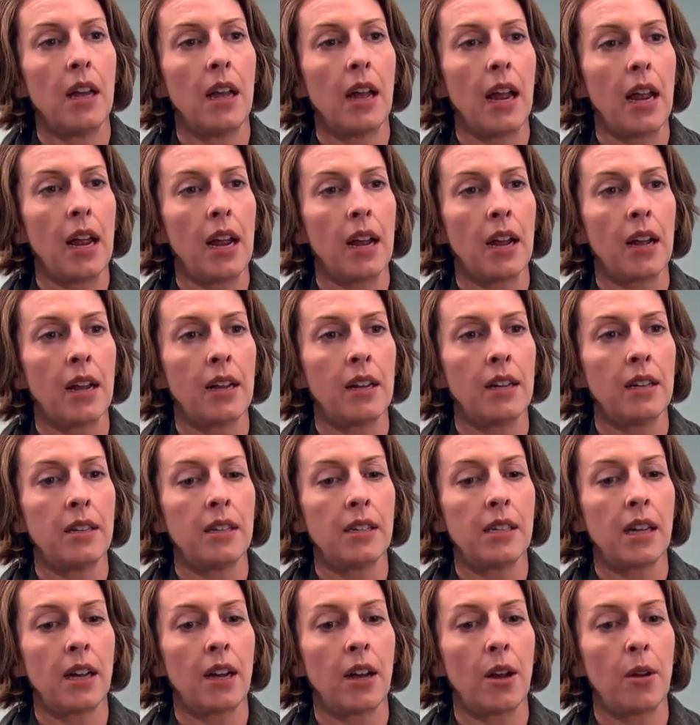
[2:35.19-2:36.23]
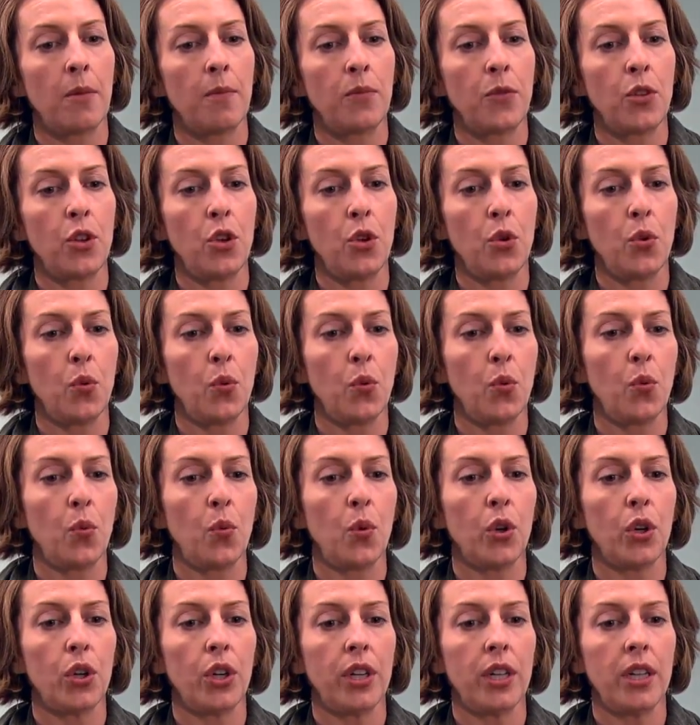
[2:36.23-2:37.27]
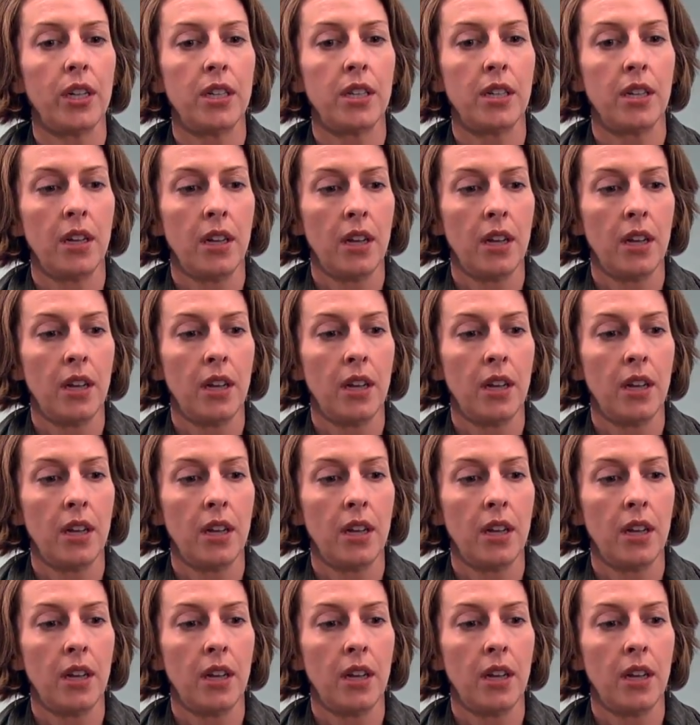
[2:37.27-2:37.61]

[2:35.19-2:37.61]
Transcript: And you would